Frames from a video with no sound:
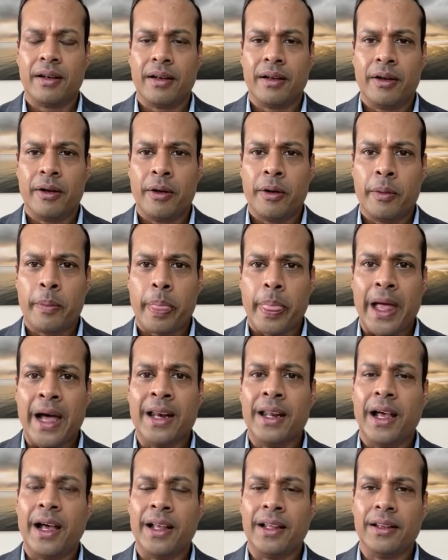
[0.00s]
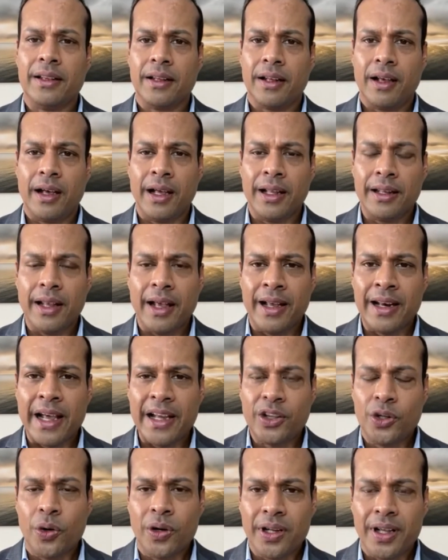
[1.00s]
But Mr. Charan,
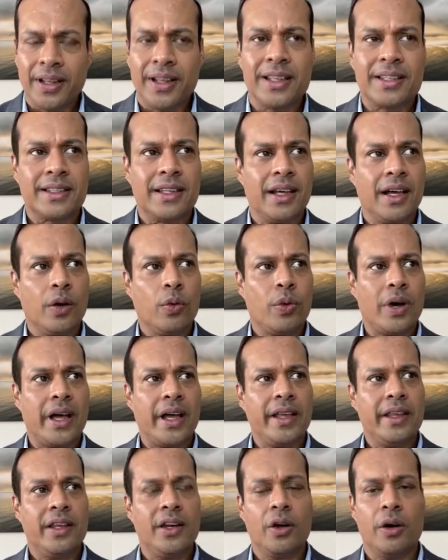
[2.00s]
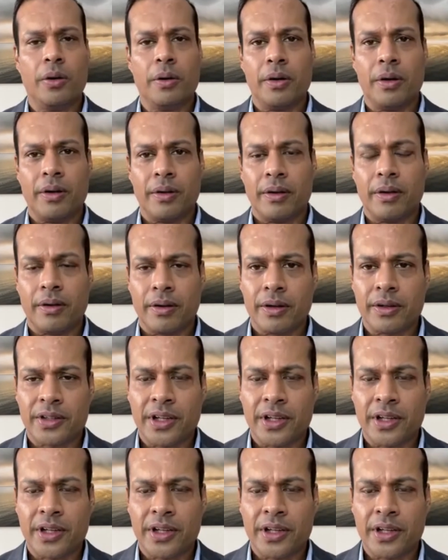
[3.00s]
if you'd allow me to ask the question.